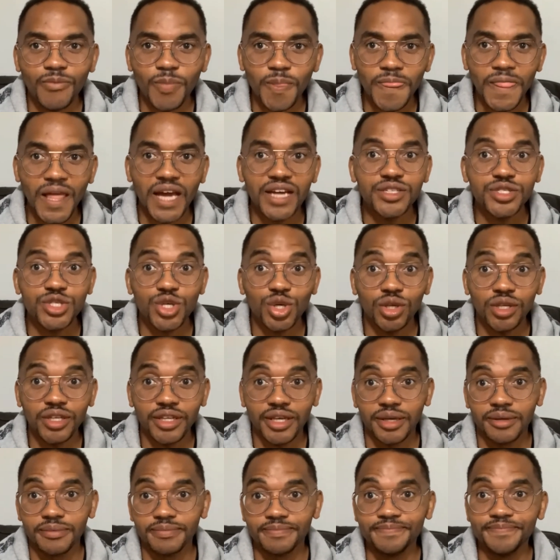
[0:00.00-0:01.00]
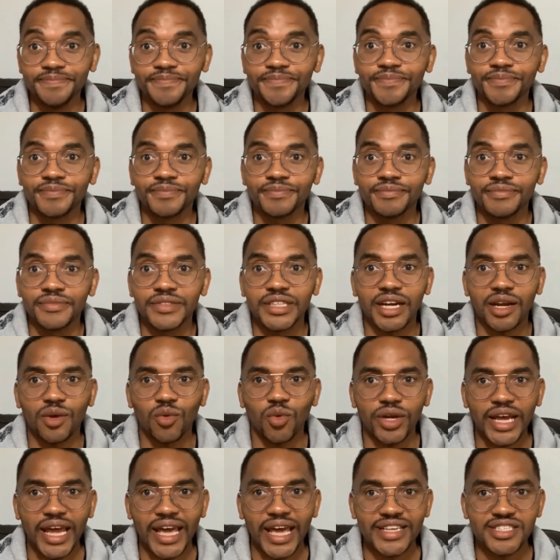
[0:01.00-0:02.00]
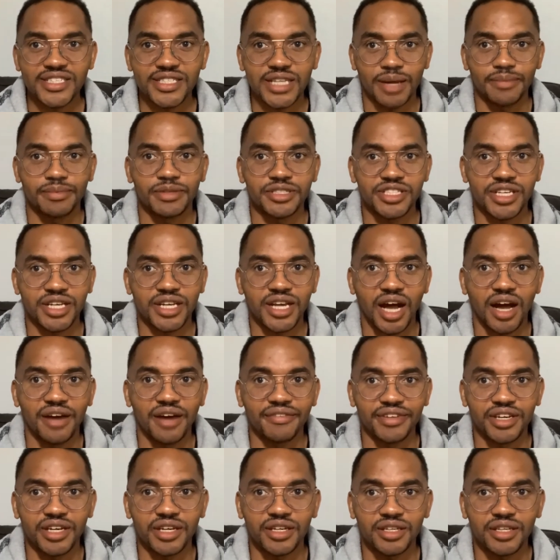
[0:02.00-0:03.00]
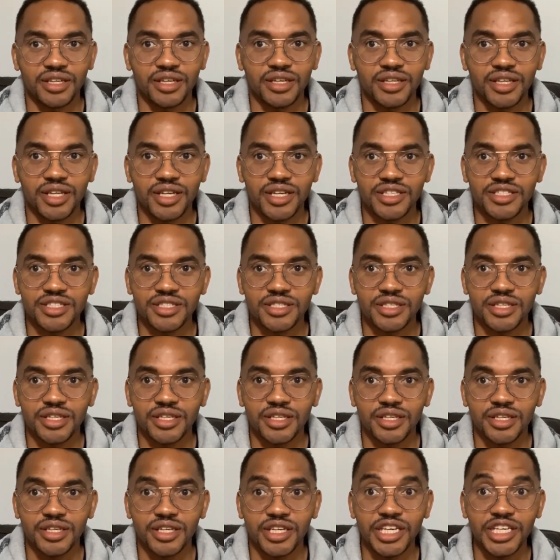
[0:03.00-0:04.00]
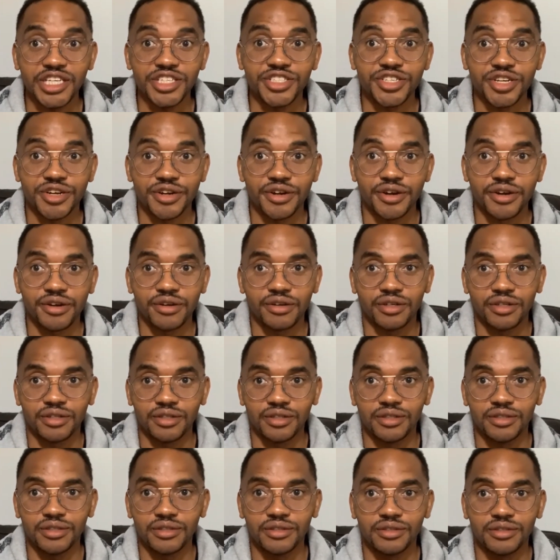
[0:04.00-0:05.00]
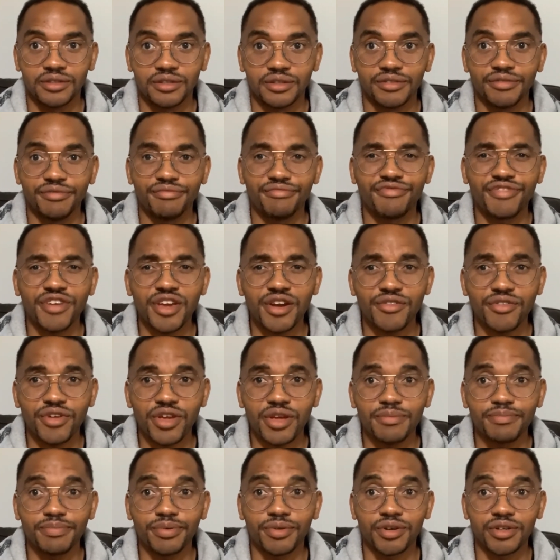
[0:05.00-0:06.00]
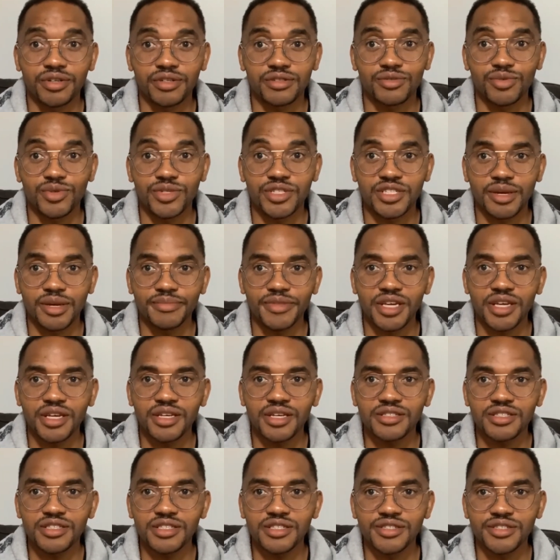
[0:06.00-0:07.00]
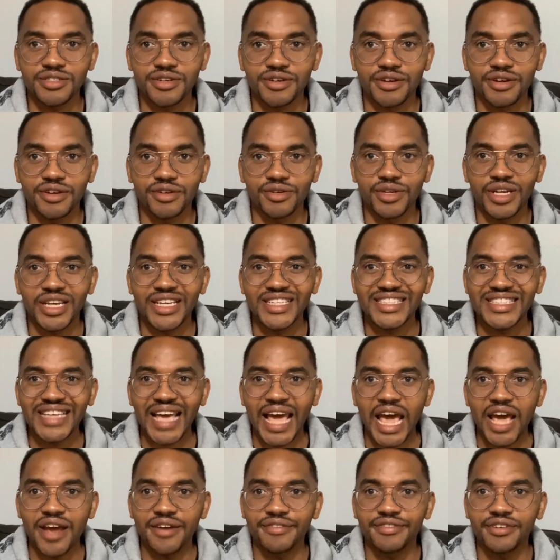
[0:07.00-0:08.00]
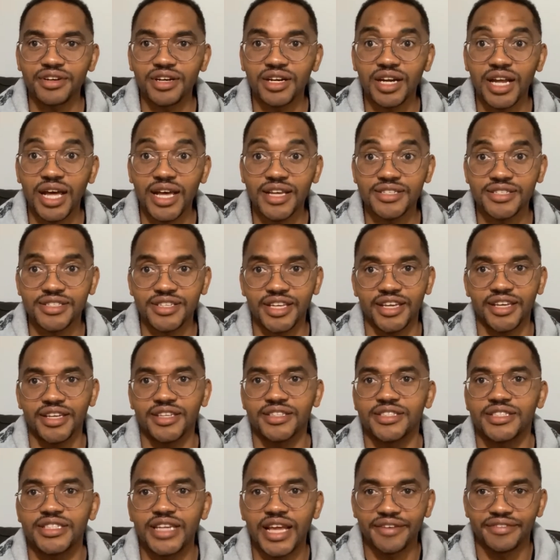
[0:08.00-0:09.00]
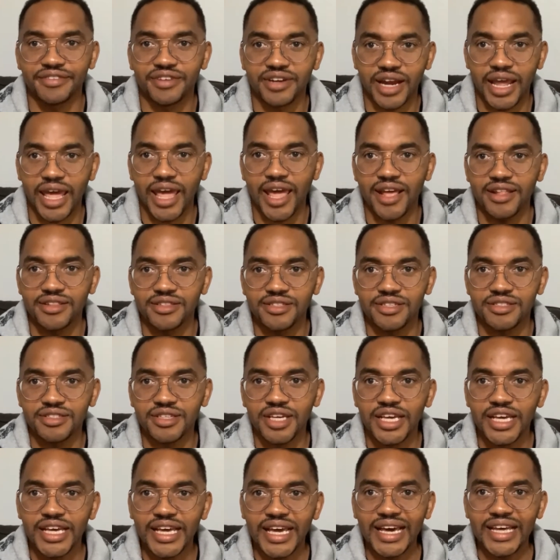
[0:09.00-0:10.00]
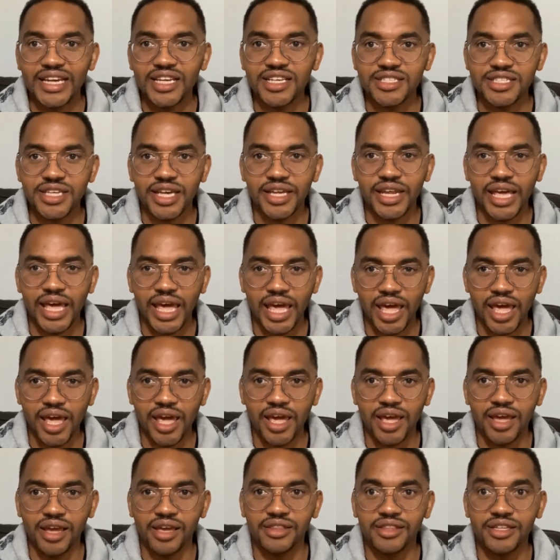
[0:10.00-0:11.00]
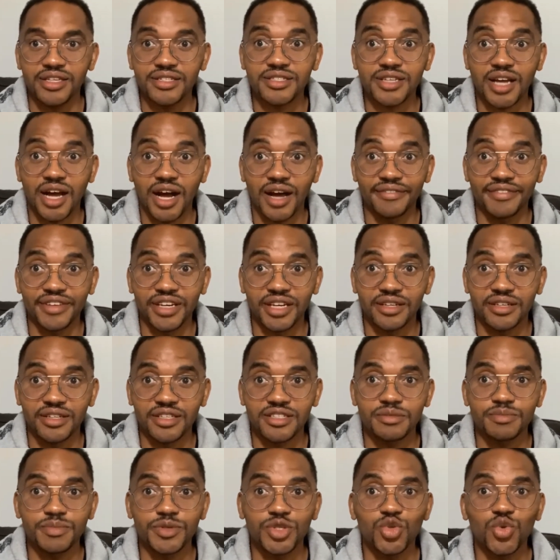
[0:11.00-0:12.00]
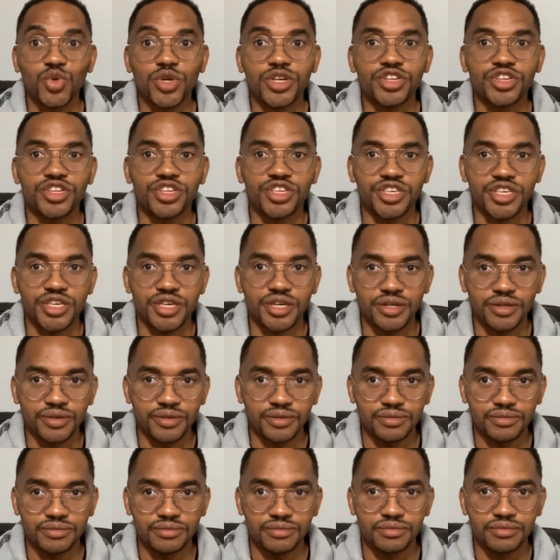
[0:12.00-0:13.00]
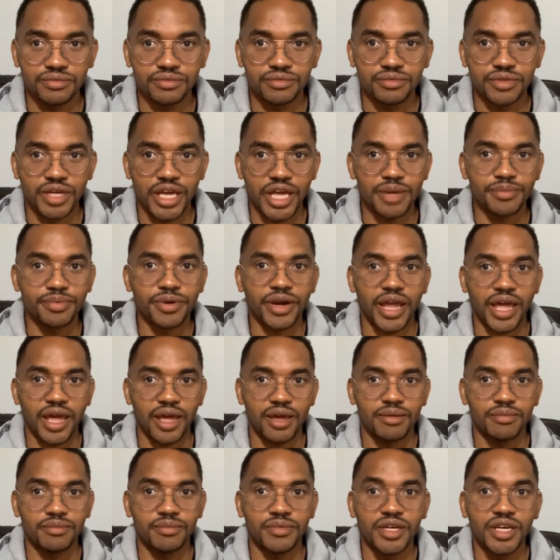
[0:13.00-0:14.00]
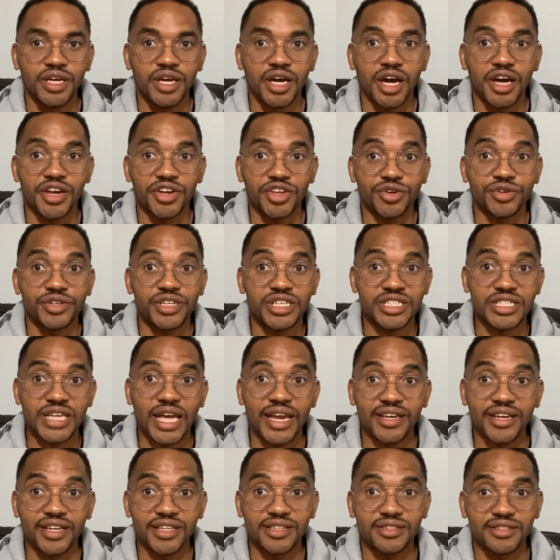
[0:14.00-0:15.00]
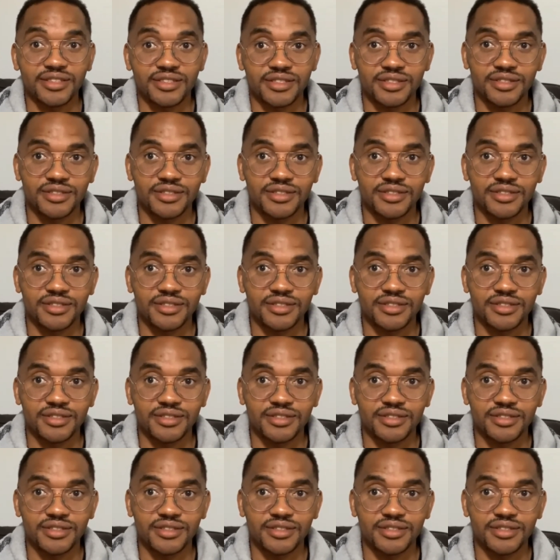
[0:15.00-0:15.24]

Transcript: and told him that I want to establish a covenant that is eternal. Very important. When something is eternal, it's everlasting. It never ends. And he said, hey, this covenant is between you, Abraham, and your descendants.